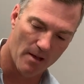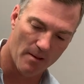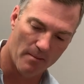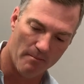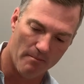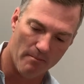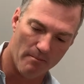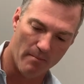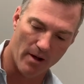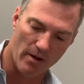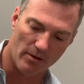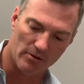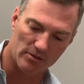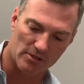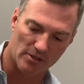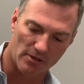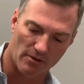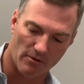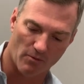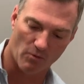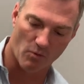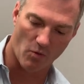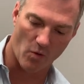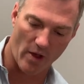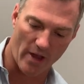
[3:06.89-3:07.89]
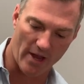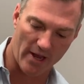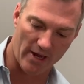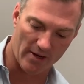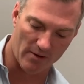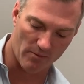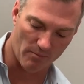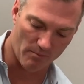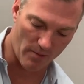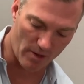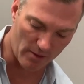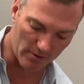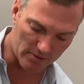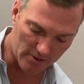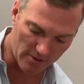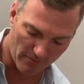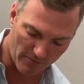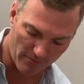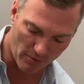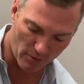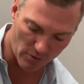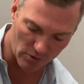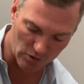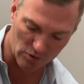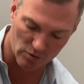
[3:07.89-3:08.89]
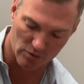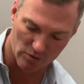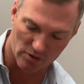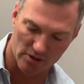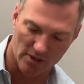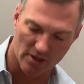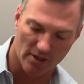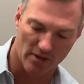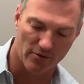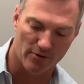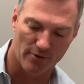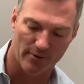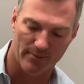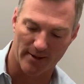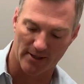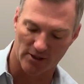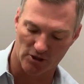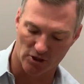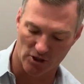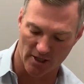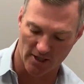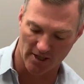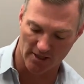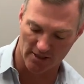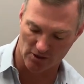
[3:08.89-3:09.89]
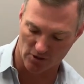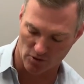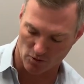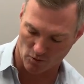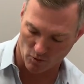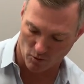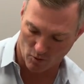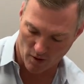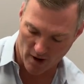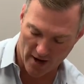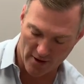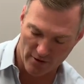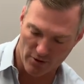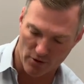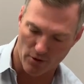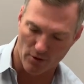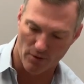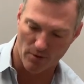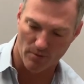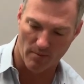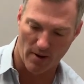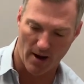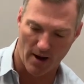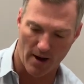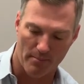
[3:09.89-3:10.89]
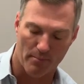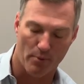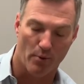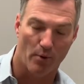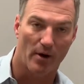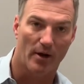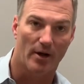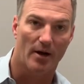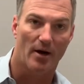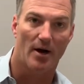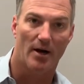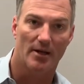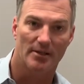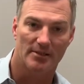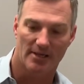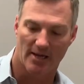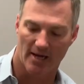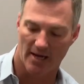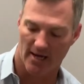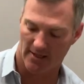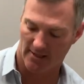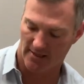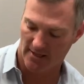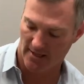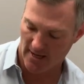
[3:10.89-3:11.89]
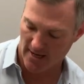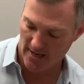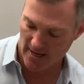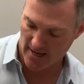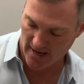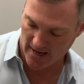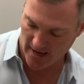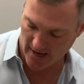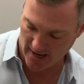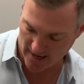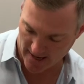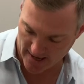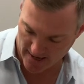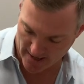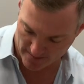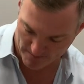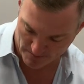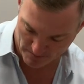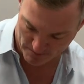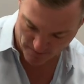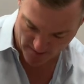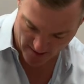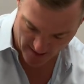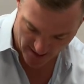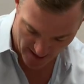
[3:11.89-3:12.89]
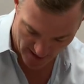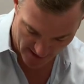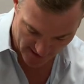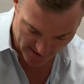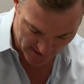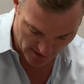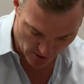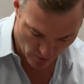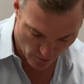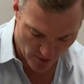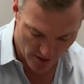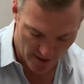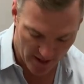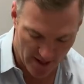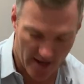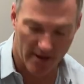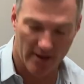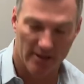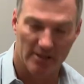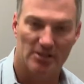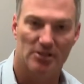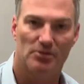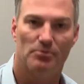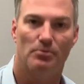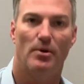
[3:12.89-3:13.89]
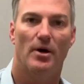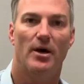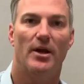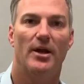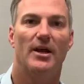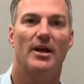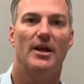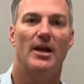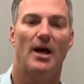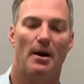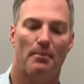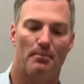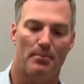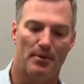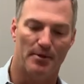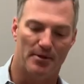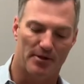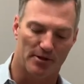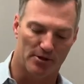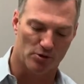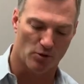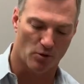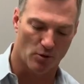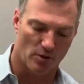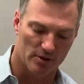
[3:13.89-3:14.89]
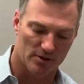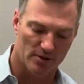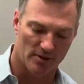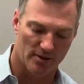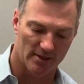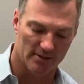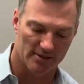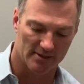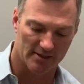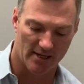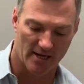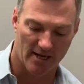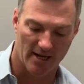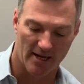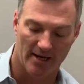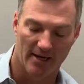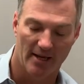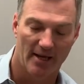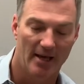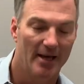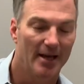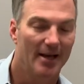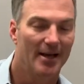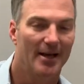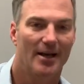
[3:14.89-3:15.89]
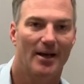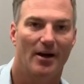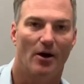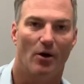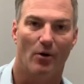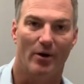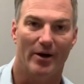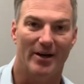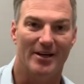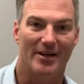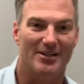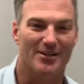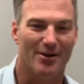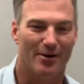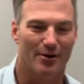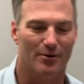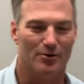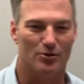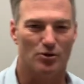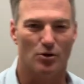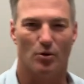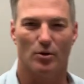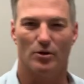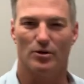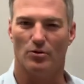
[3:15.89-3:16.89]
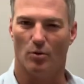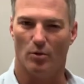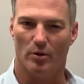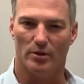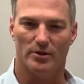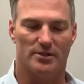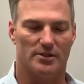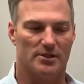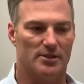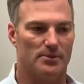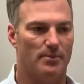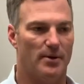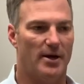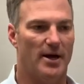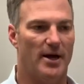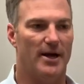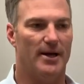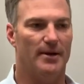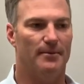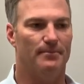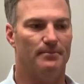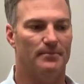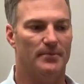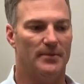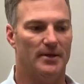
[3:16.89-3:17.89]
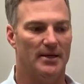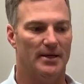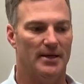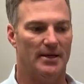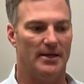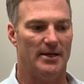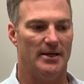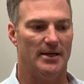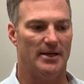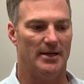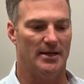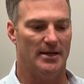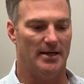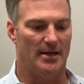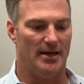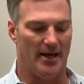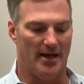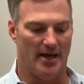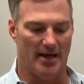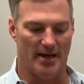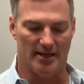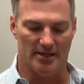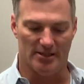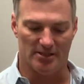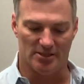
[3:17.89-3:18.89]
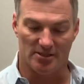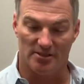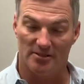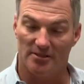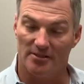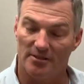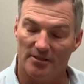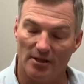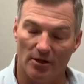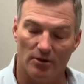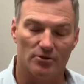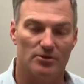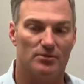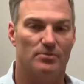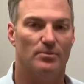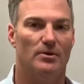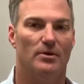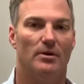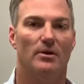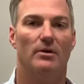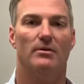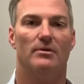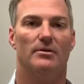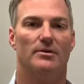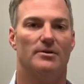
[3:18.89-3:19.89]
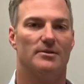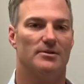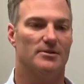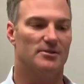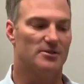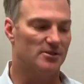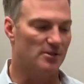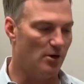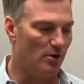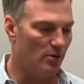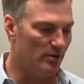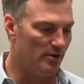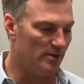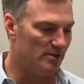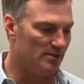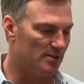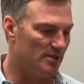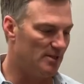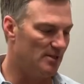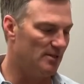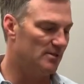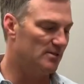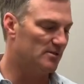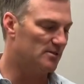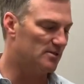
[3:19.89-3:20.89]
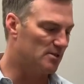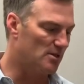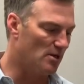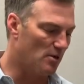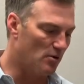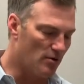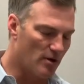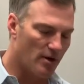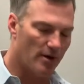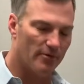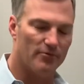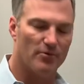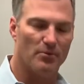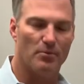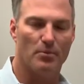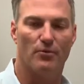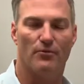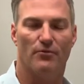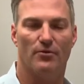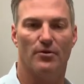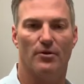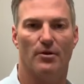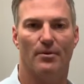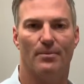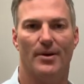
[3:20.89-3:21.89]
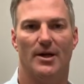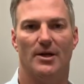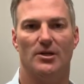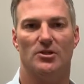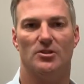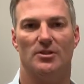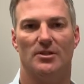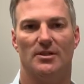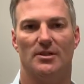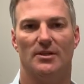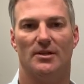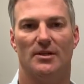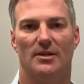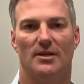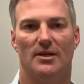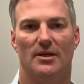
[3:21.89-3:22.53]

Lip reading: Most of the weight, most of the force was done through my chest, right through my point of contact. And as I went down, I spun it. I put the torque to the inside, or internal torque towards the spine. And it is so smooth, so easy, so comfortable for the patient.